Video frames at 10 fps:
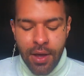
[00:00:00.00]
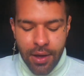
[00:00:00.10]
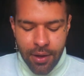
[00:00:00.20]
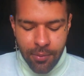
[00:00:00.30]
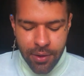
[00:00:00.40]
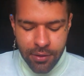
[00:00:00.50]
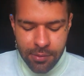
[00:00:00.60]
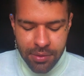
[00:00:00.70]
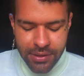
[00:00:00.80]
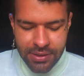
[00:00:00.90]
What are the
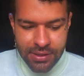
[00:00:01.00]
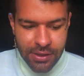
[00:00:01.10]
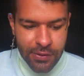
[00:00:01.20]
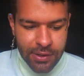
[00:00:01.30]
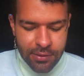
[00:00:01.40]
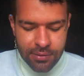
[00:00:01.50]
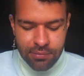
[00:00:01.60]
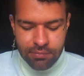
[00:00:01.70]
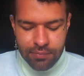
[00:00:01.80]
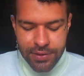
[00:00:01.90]
blessings that you can
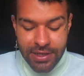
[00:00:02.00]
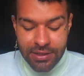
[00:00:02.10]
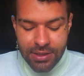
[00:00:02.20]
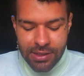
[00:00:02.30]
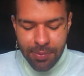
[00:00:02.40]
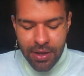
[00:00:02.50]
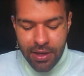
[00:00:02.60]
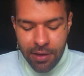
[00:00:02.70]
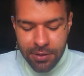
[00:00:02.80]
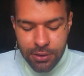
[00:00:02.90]
anticipate
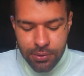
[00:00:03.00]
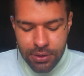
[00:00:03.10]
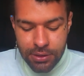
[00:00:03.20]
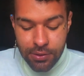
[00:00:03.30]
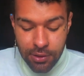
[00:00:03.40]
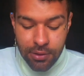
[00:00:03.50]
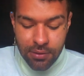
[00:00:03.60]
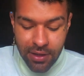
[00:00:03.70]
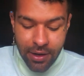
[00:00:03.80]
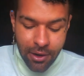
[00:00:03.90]
coming towards you, or
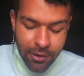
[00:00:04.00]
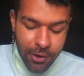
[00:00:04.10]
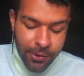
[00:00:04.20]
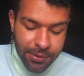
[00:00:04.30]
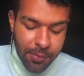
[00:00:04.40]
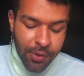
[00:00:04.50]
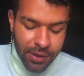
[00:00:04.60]
that are currently